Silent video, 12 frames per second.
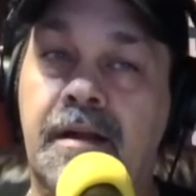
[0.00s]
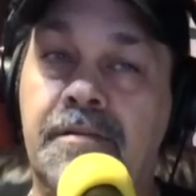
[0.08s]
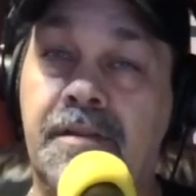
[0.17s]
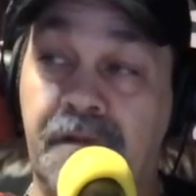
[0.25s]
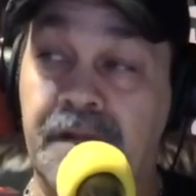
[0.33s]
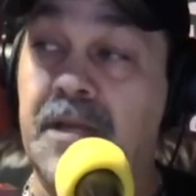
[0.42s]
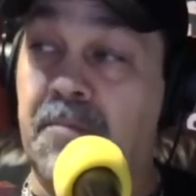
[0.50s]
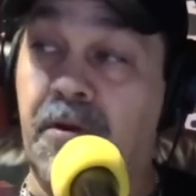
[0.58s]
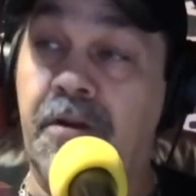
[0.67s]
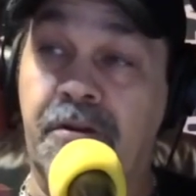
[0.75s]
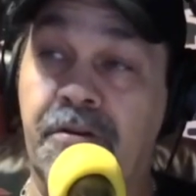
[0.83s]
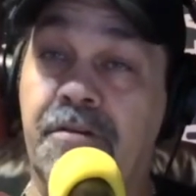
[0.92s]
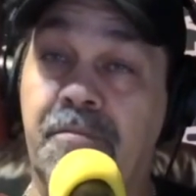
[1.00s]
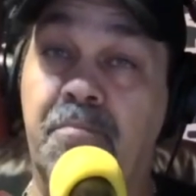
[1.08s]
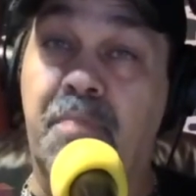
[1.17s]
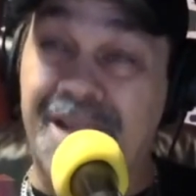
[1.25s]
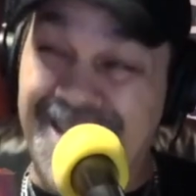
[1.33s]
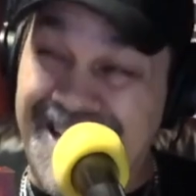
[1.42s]
DeVante Parker
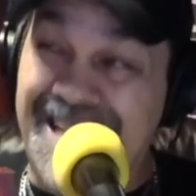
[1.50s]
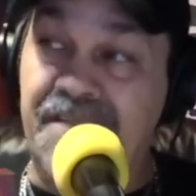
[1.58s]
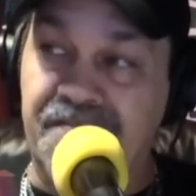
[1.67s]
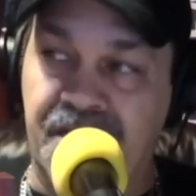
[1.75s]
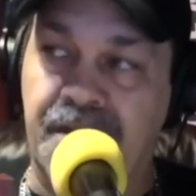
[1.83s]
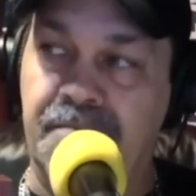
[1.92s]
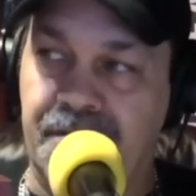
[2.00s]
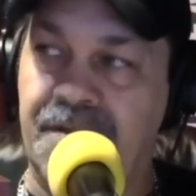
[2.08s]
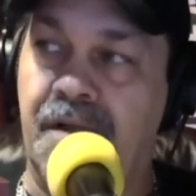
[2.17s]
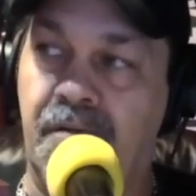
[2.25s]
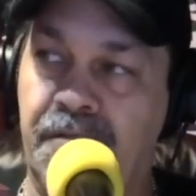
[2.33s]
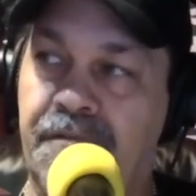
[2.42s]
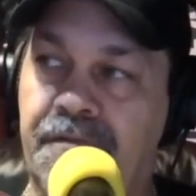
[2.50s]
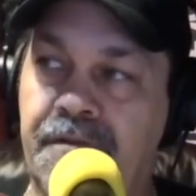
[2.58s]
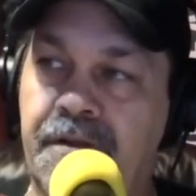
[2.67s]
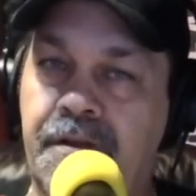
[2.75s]
believes in himself,